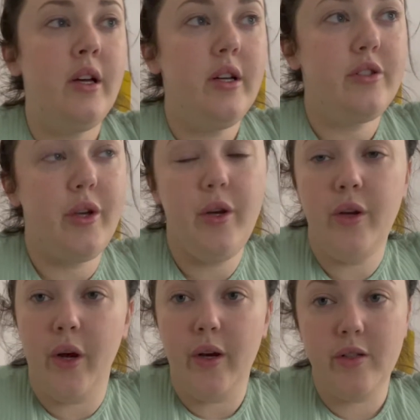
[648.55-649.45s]
So who
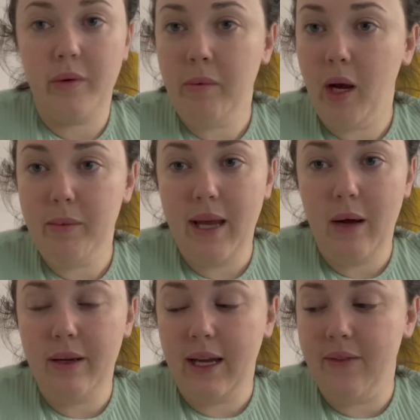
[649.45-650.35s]
knows, we might be
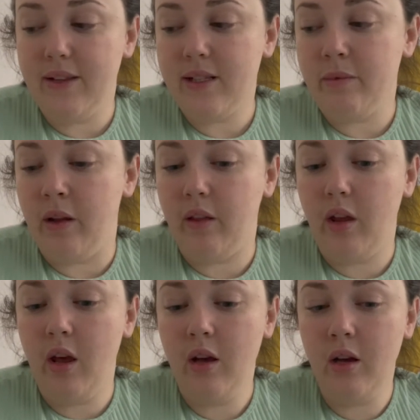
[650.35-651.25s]
out again this month,
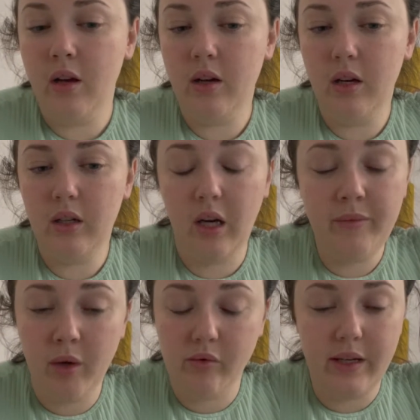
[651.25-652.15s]
I'm
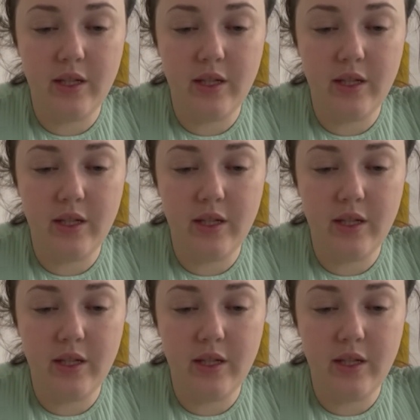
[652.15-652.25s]
not really